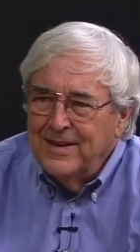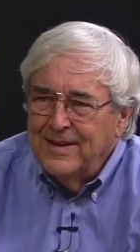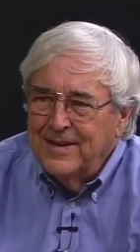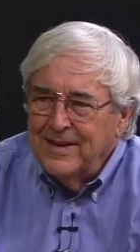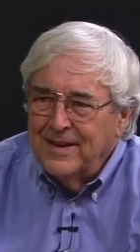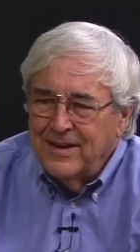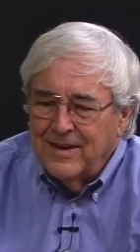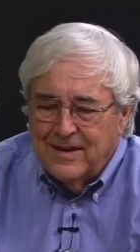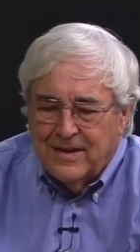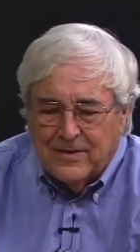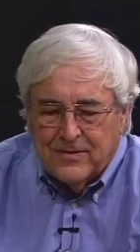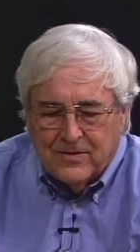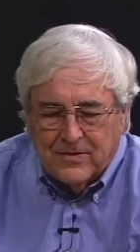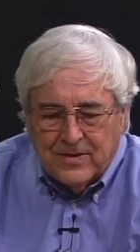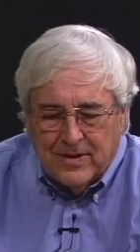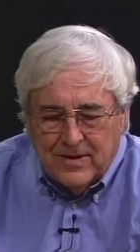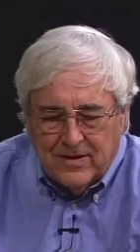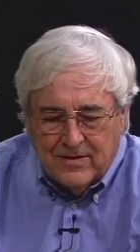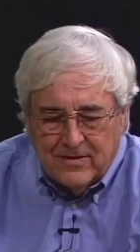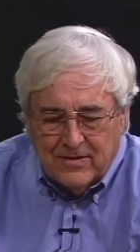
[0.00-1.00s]
Uh, it's
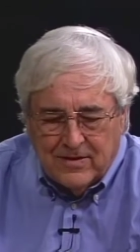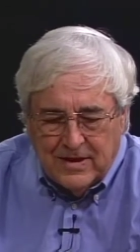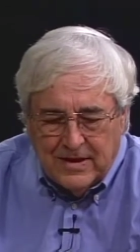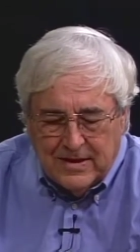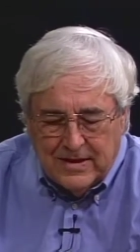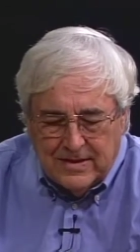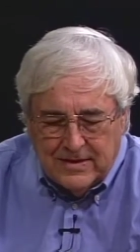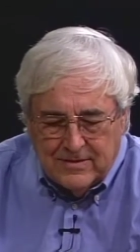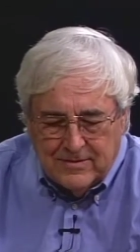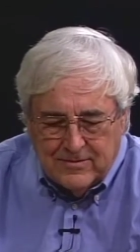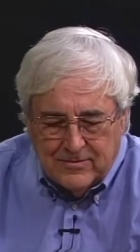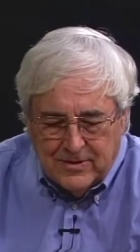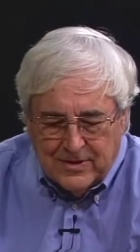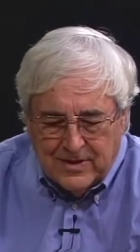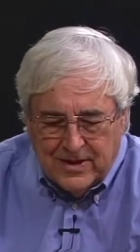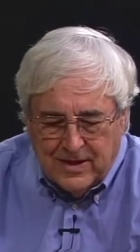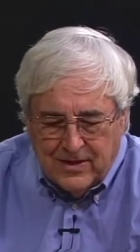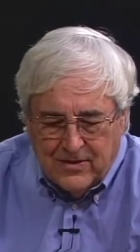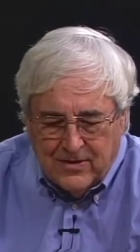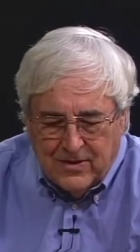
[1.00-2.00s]
uh, what
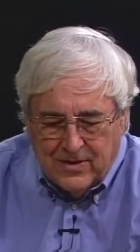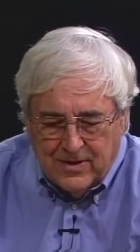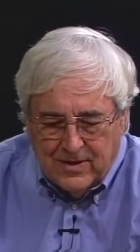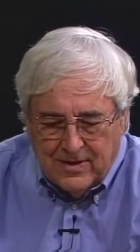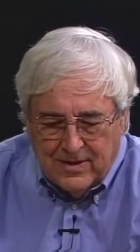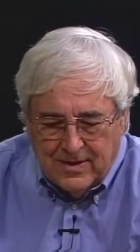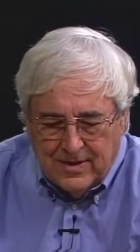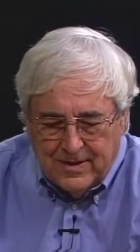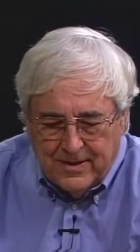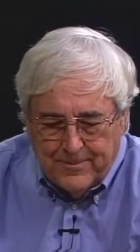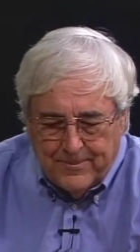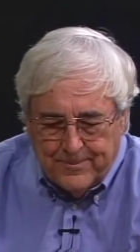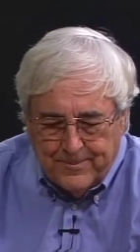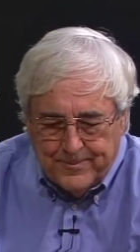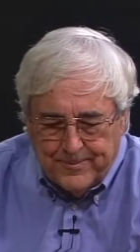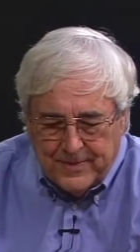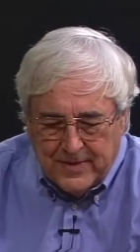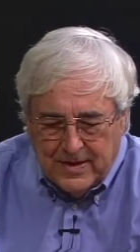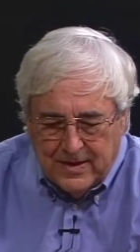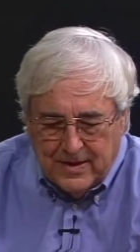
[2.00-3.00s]
they call
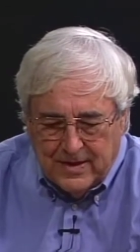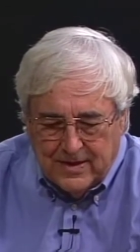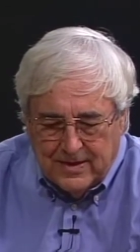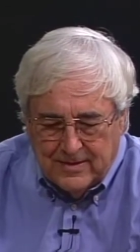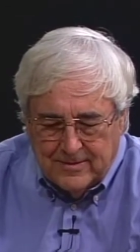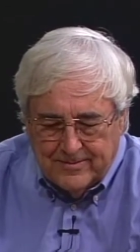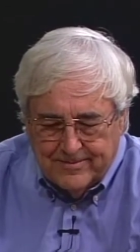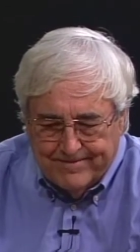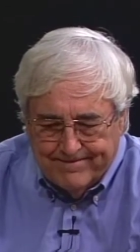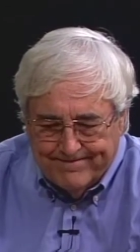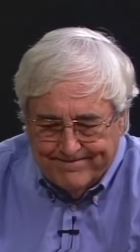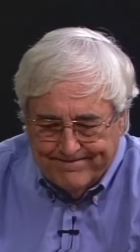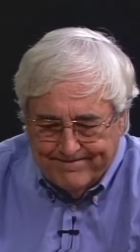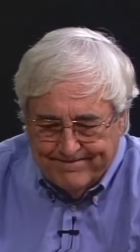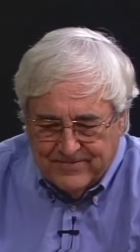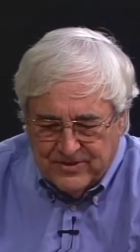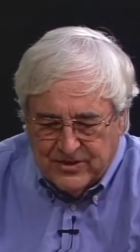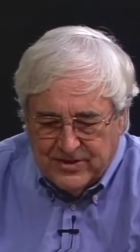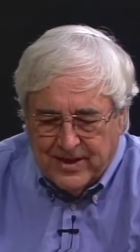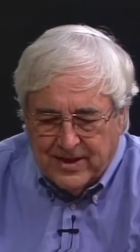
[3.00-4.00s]
uh, uh,
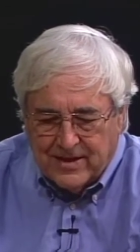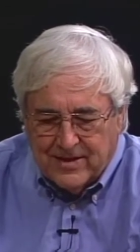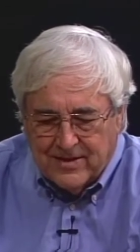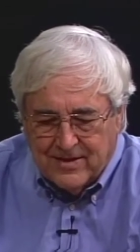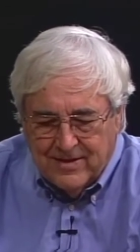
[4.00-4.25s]
stick